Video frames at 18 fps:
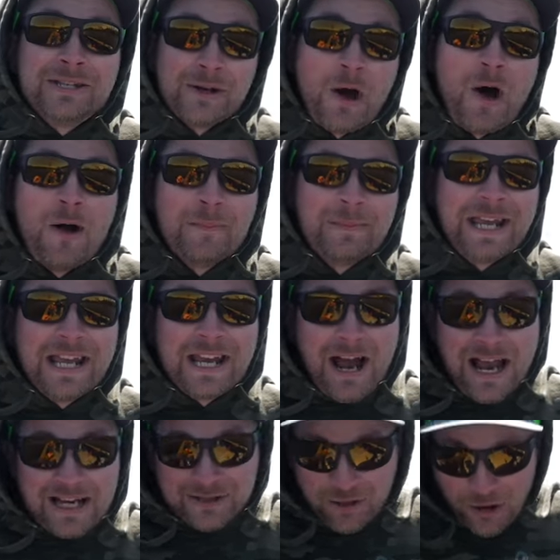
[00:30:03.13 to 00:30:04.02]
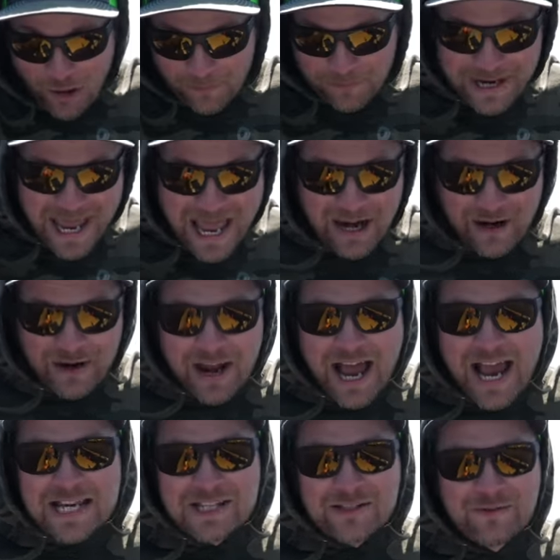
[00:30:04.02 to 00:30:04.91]
saw him net a
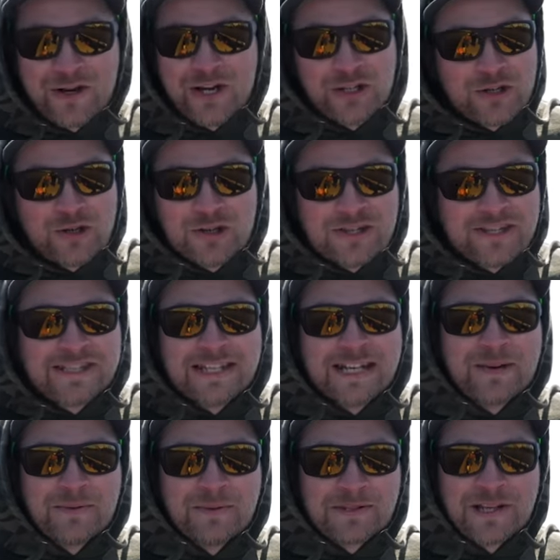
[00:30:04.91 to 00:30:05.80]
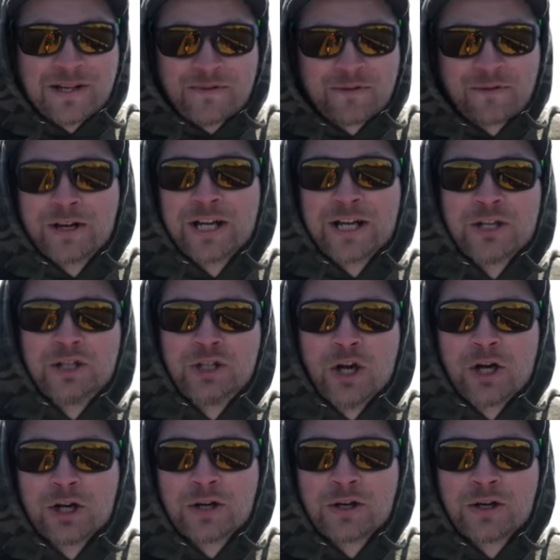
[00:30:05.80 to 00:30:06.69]
nice fish. You could see it was like freaking
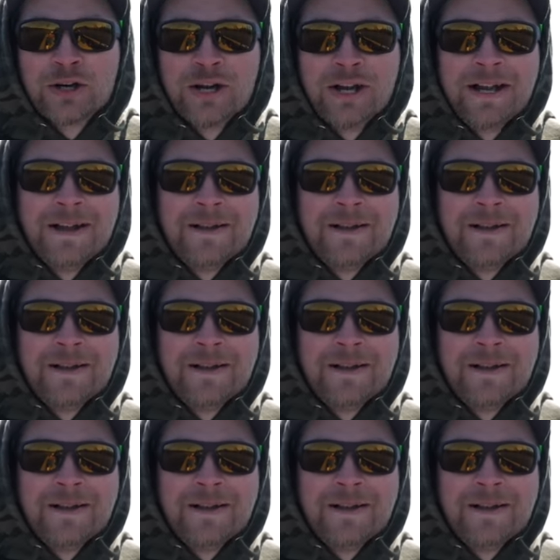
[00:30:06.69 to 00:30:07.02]
chunker.